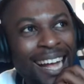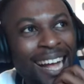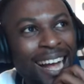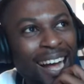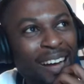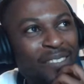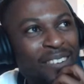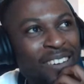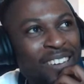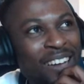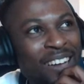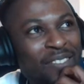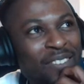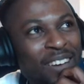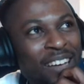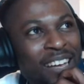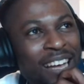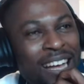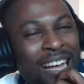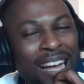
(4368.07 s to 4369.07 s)

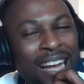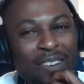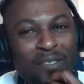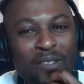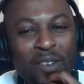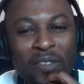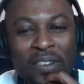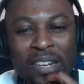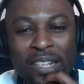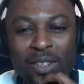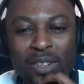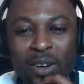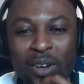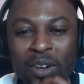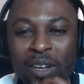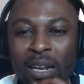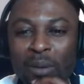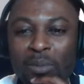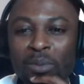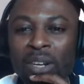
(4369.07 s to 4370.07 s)
I've not really done
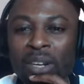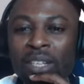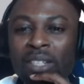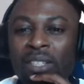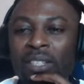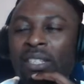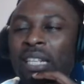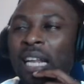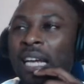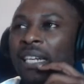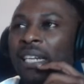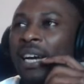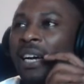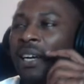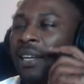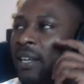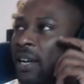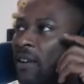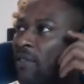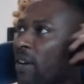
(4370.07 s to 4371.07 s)
collaborations like that,
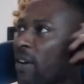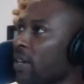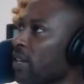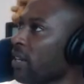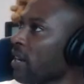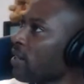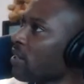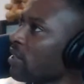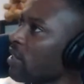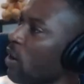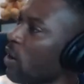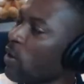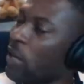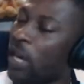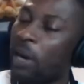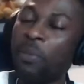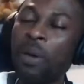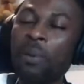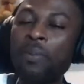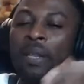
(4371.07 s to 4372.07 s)
have I? Let's see. Okay,
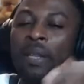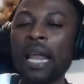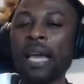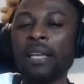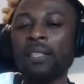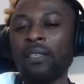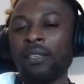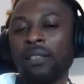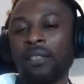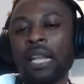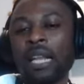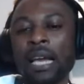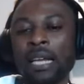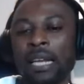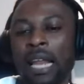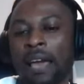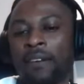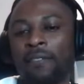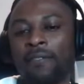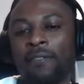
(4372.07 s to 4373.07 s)
maybe like this, like
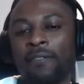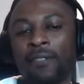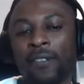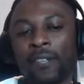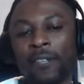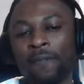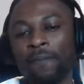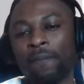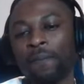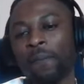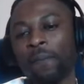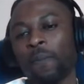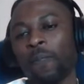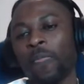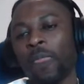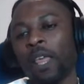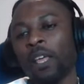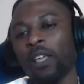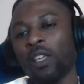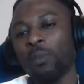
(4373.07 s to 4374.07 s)
live.
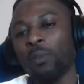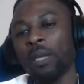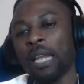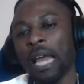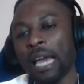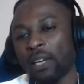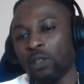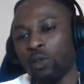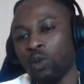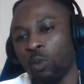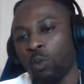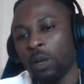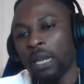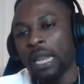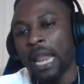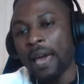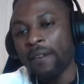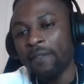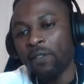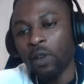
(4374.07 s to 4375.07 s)
You mean like normal
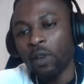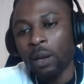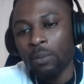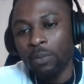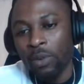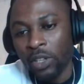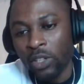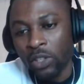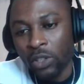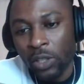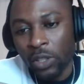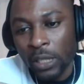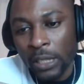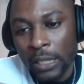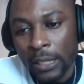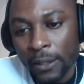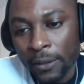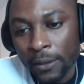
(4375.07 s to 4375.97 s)
live collaborations?